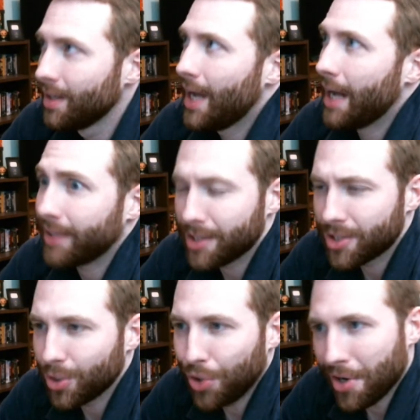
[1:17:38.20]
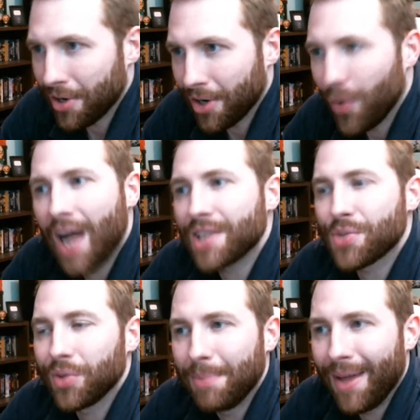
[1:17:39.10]
I act like it's so long ago. It
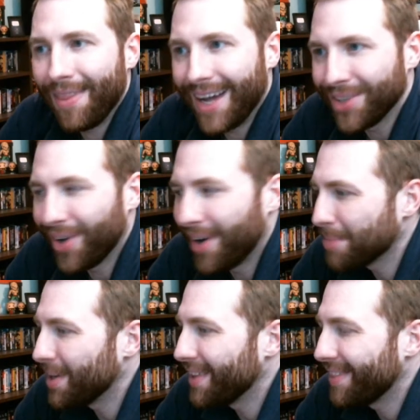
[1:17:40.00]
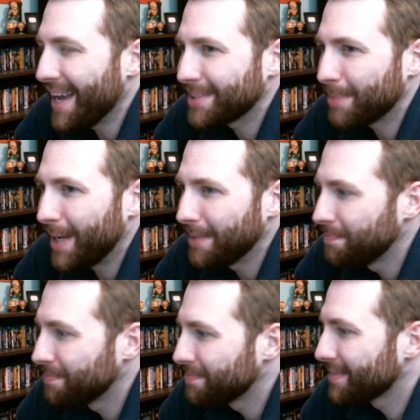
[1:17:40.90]
hasn't really been that long, but thanks, man.
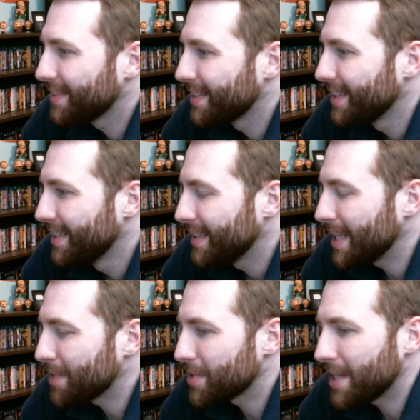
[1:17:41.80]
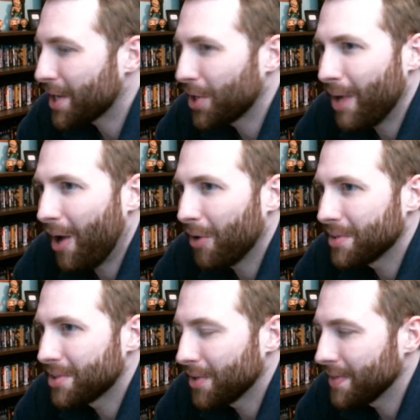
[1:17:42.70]
Thanks for sticking around
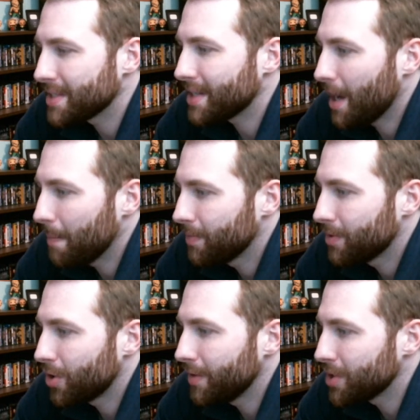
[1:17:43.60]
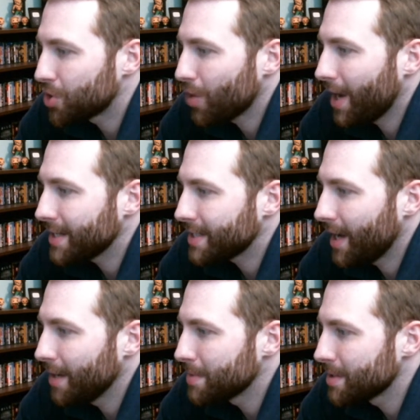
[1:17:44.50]
during this time, during these trying
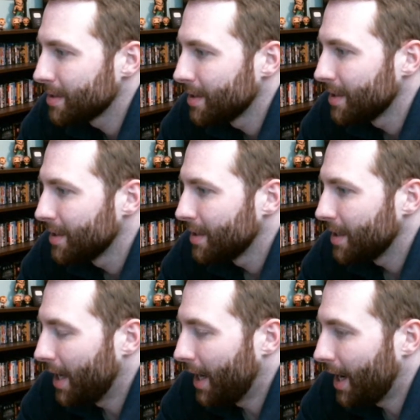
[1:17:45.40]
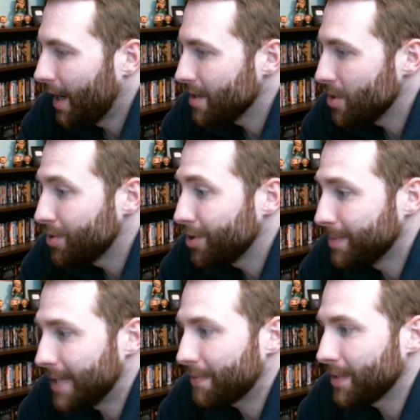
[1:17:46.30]
times. YouTube
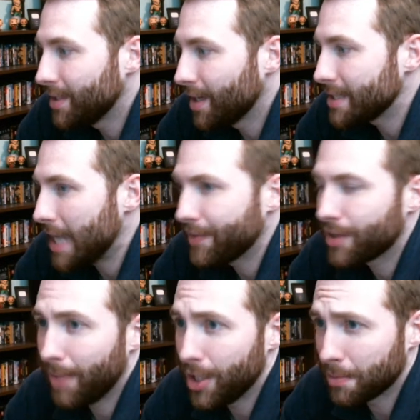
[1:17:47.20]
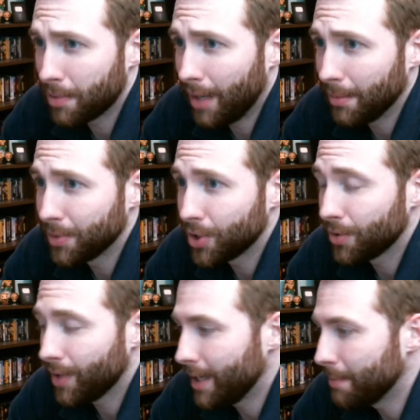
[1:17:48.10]
definitely does have some major problems. You're
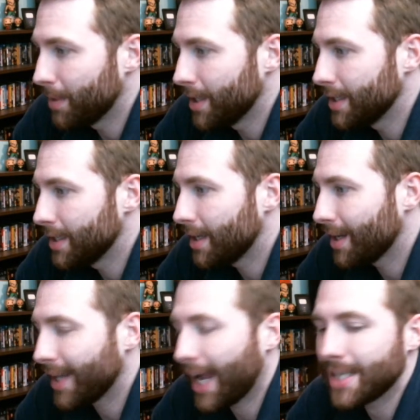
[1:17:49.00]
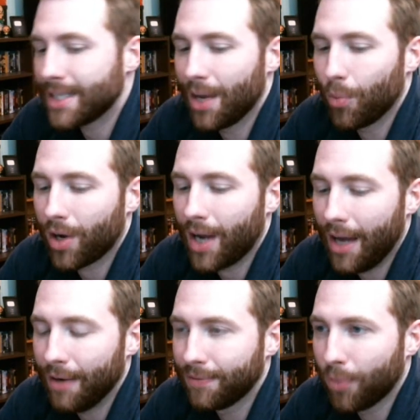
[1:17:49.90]
right, but like I said, we're
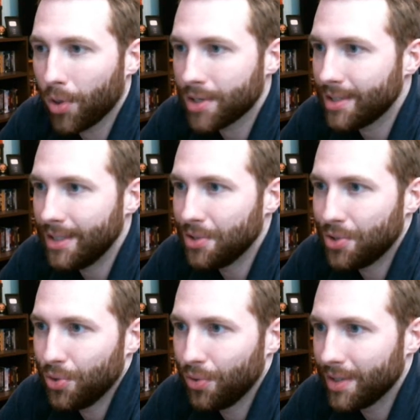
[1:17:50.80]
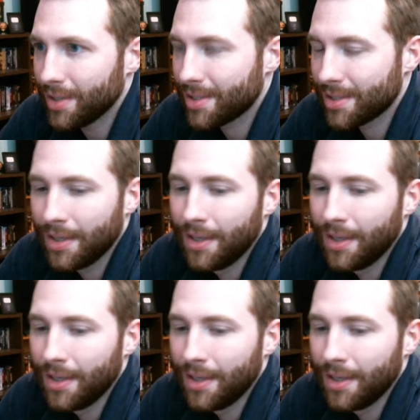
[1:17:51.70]
kind of forced into this